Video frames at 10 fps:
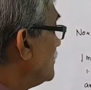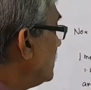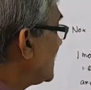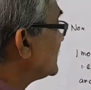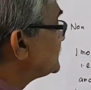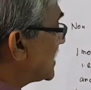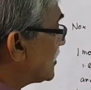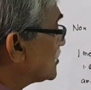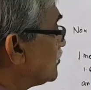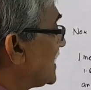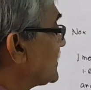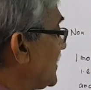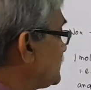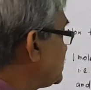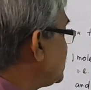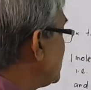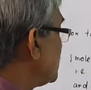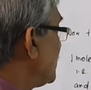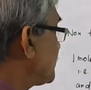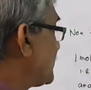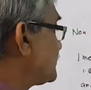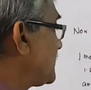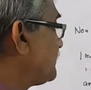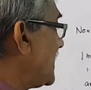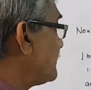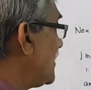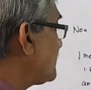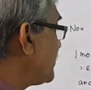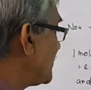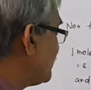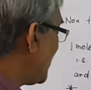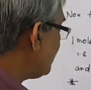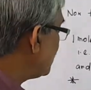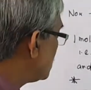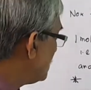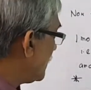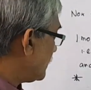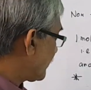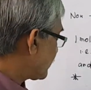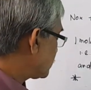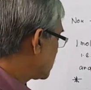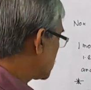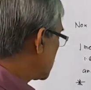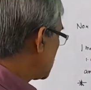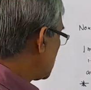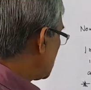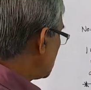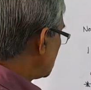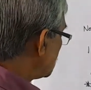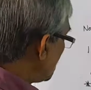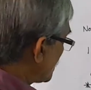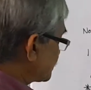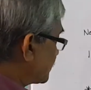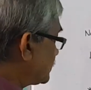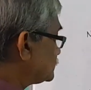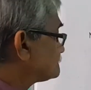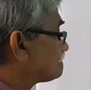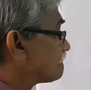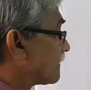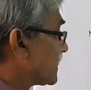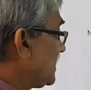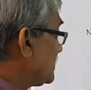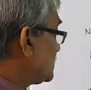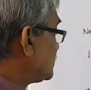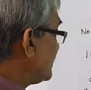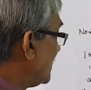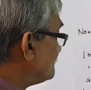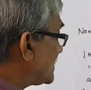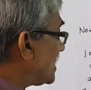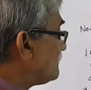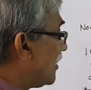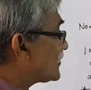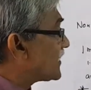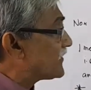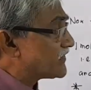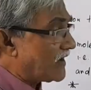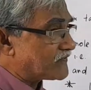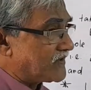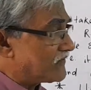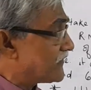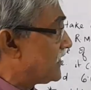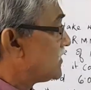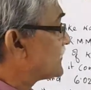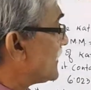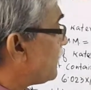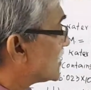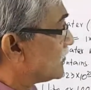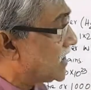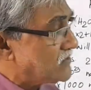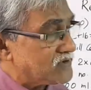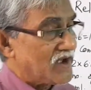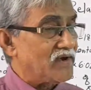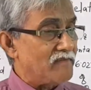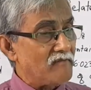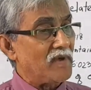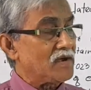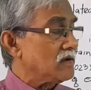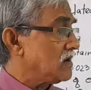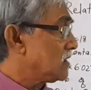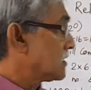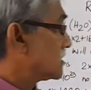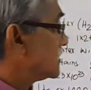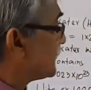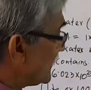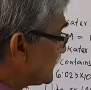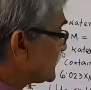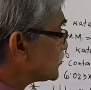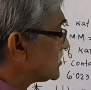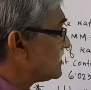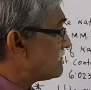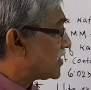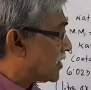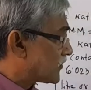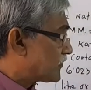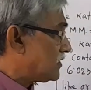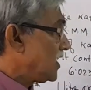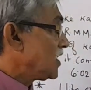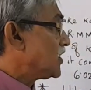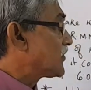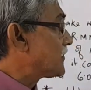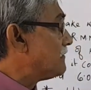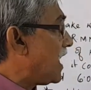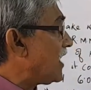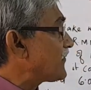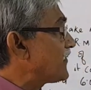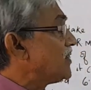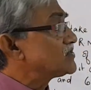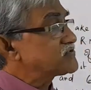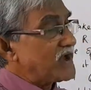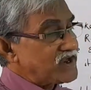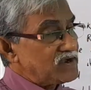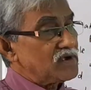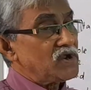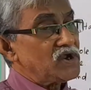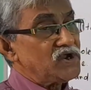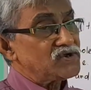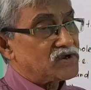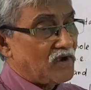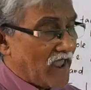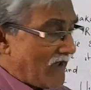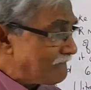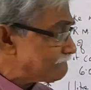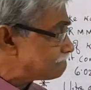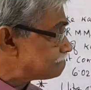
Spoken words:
1 liter or 1 kg is 55.55 moles. Note, the number of moles of a substance, it's a formula you can remember. It's easy to remember also. Its mass taken in gram